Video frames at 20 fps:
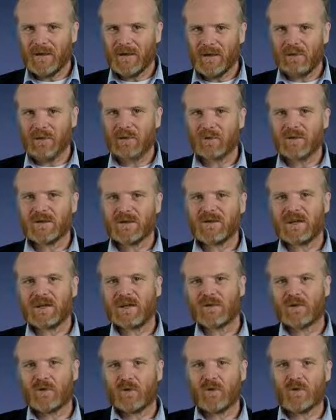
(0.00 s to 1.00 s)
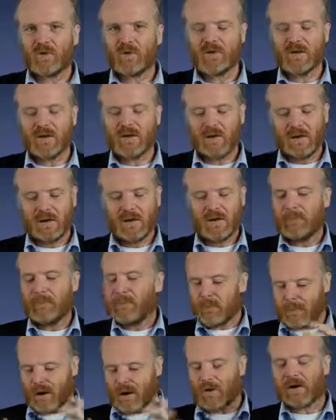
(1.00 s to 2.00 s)
humans, can talk
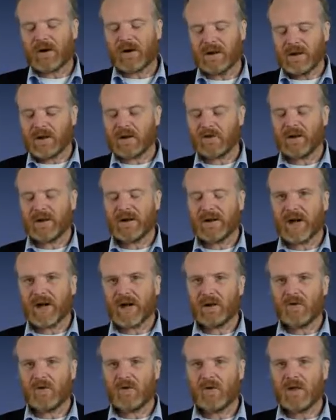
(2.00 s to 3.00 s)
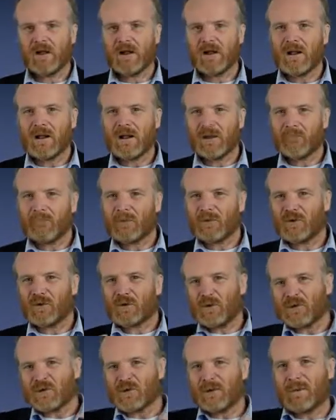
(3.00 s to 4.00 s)
about our here and now, but
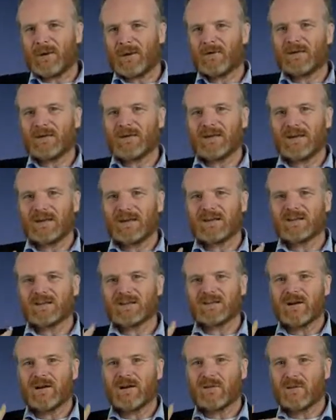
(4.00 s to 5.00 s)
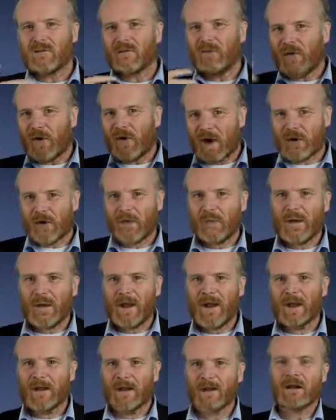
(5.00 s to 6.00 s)
also about things far
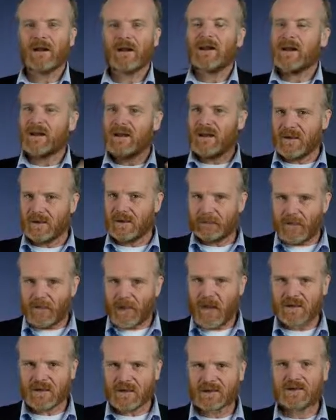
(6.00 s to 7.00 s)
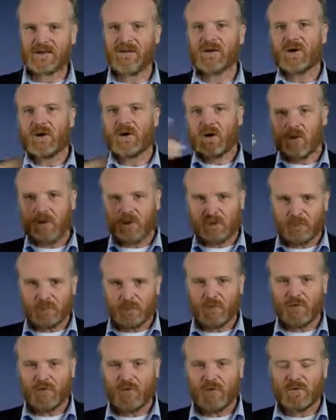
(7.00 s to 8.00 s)
away, in the past, on the
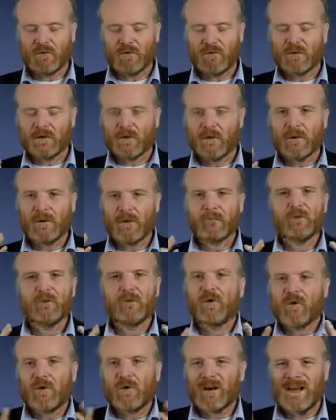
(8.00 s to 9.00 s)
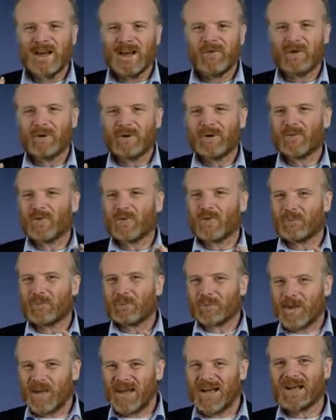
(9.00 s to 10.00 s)
moon, or even about
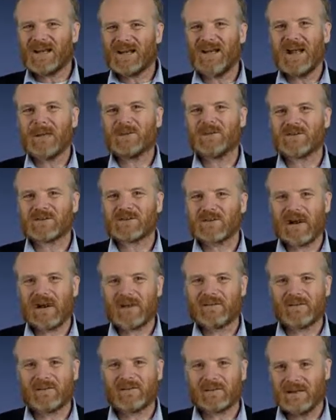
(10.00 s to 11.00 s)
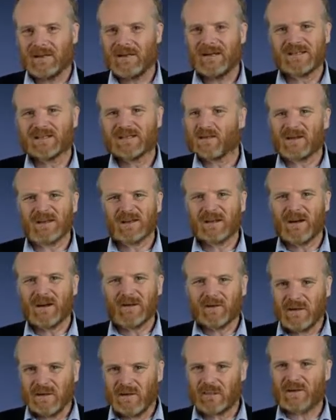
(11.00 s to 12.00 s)
completely abstract things which we have
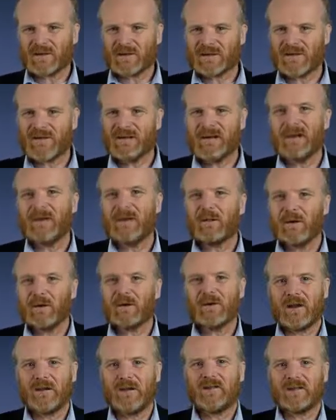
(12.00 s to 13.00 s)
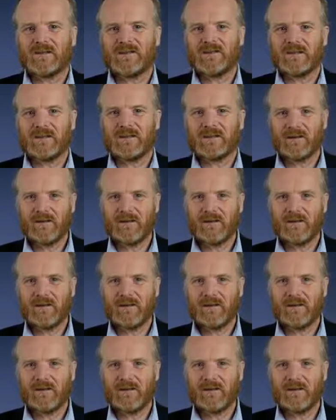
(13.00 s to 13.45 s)
never seen and will never see.